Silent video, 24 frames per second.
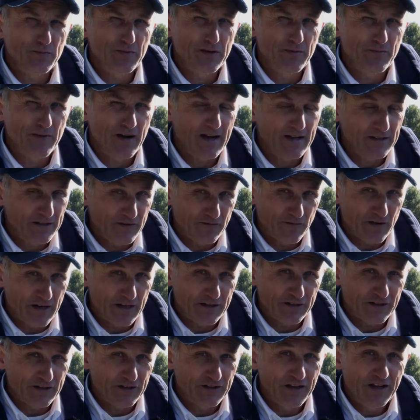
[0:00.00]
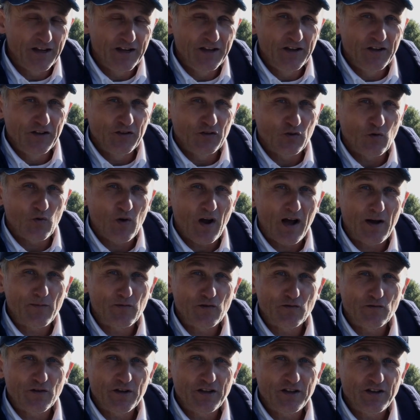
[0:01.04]
to be motivated to
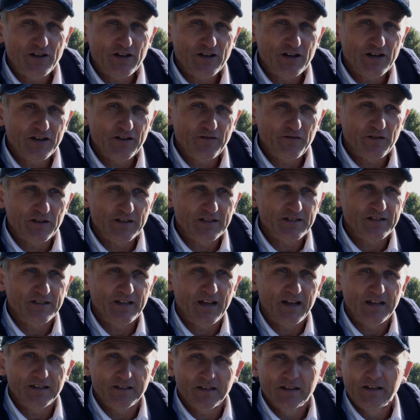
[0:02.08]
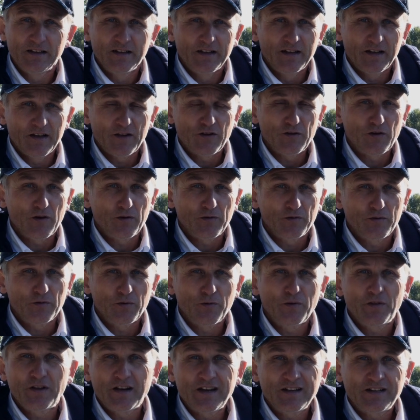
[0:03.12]
come over here if it's not, you know,
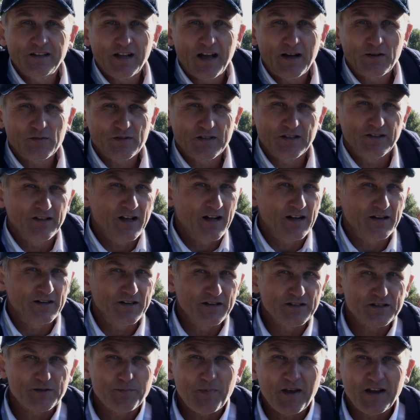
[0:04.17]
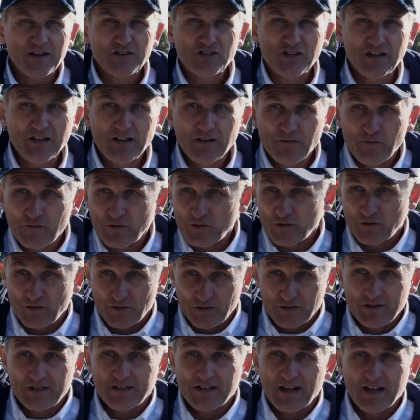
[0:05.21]
$2,000-3,000 inspection
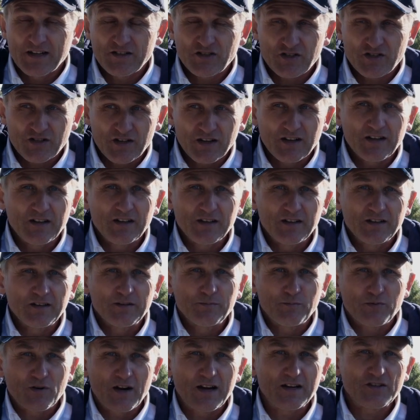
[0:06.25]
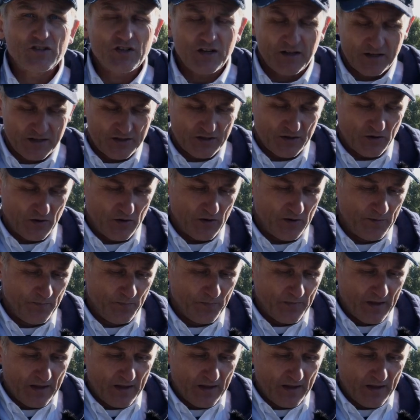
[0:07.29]
for such projects. So